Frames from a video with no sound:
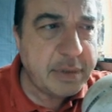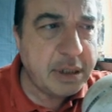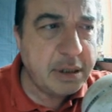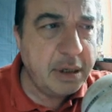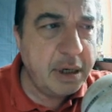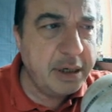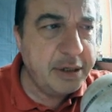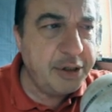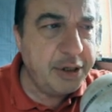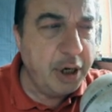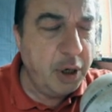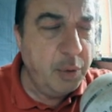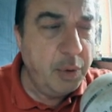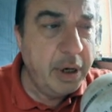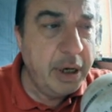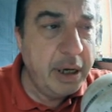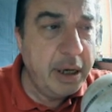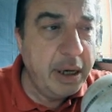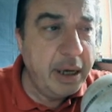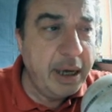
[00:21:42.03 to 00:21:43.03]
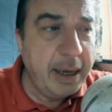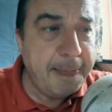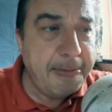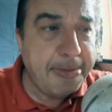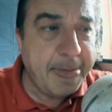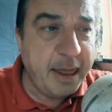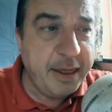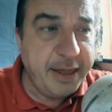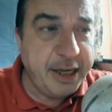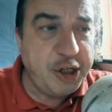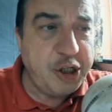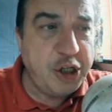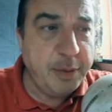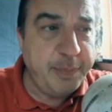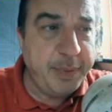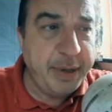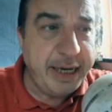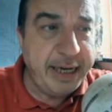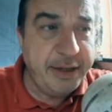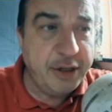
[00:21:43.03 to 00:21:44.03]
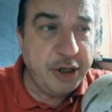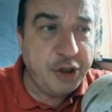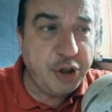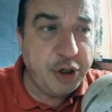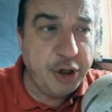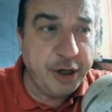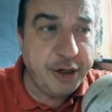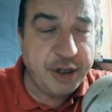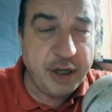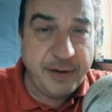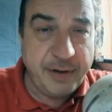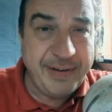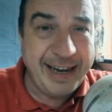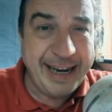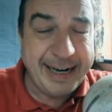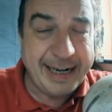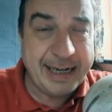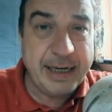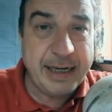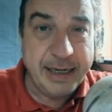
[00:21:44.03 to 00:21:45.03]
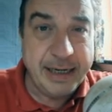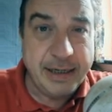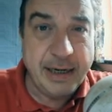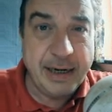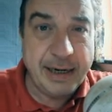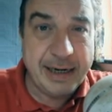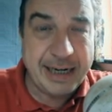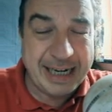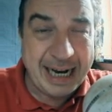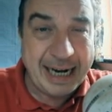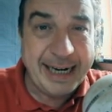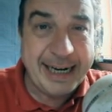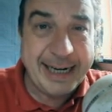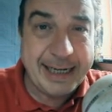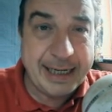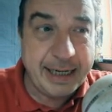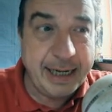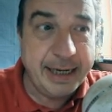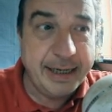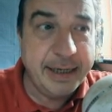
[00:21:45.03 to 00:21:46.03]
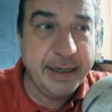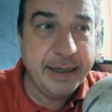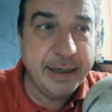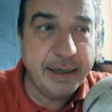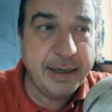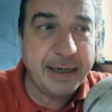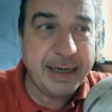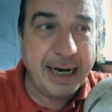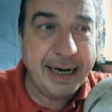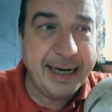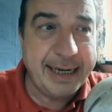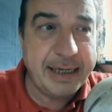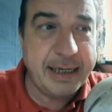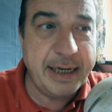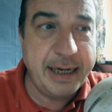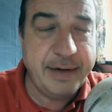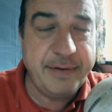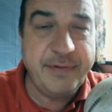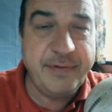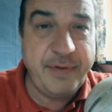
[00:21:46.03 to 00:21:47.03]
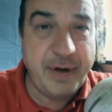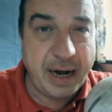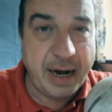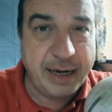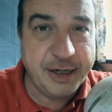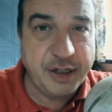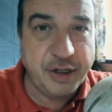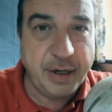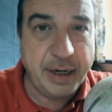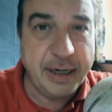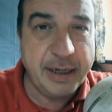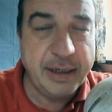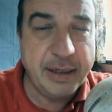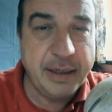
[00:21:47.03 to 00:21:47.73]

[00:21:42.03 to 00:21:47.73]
So this should be the Church of Illtyd, Llan Illtyd Vardra,